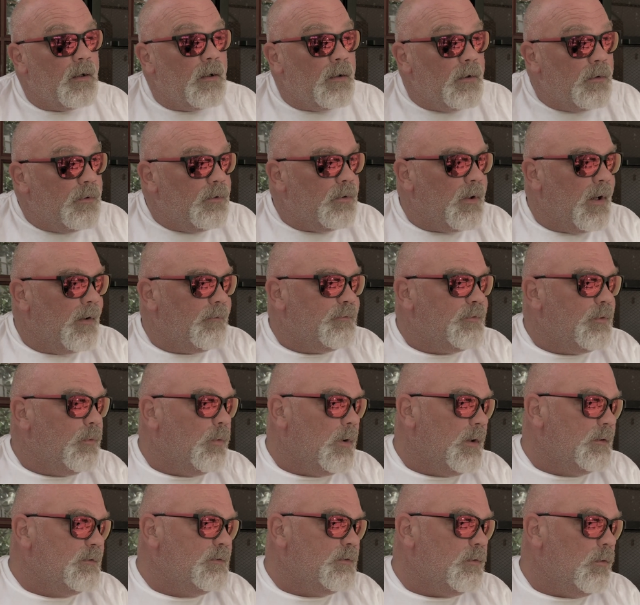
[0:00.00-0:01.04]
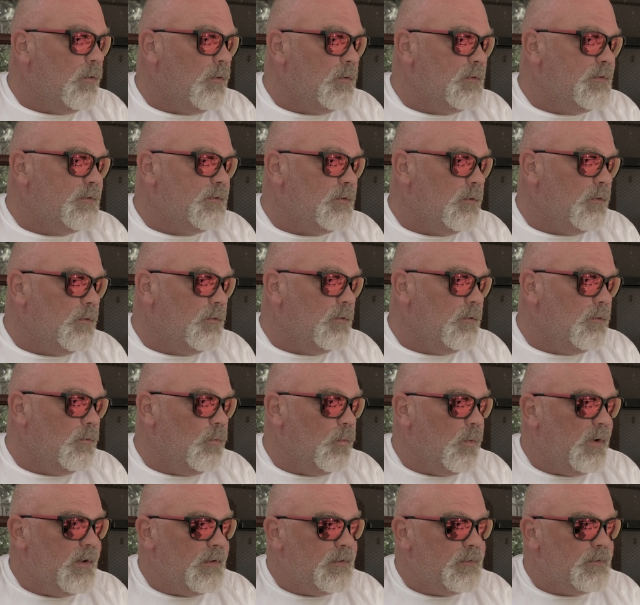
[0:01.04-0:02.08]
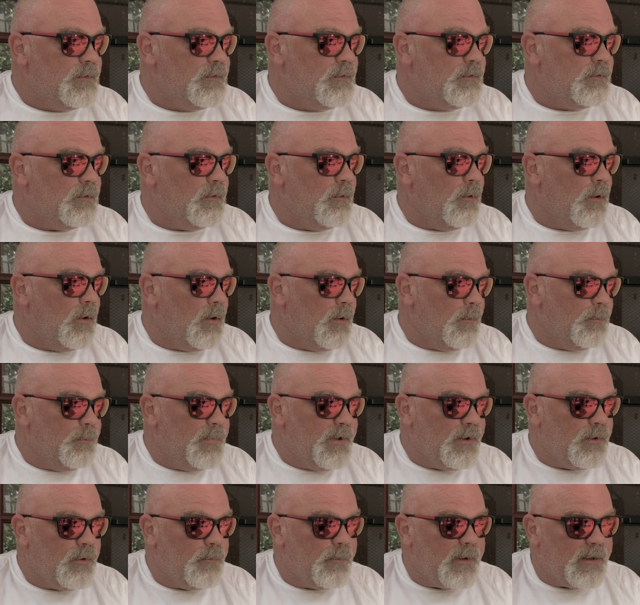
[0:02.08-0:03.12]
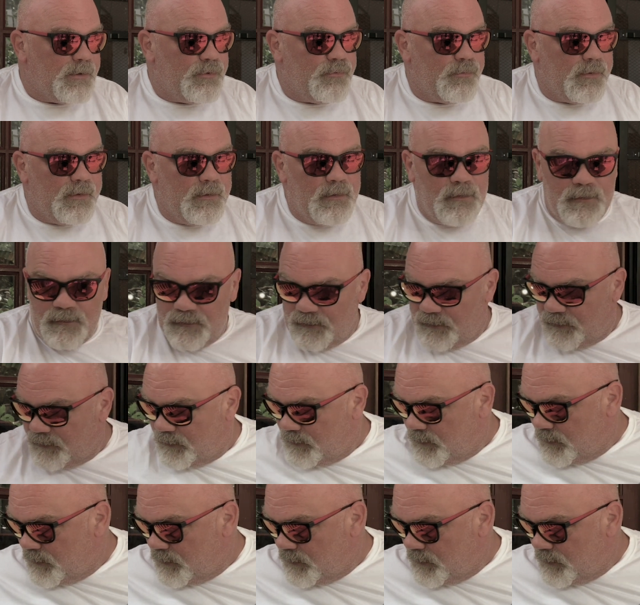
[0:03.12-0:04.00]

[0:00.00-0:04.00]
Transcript: You have the ones also with bigger batteries.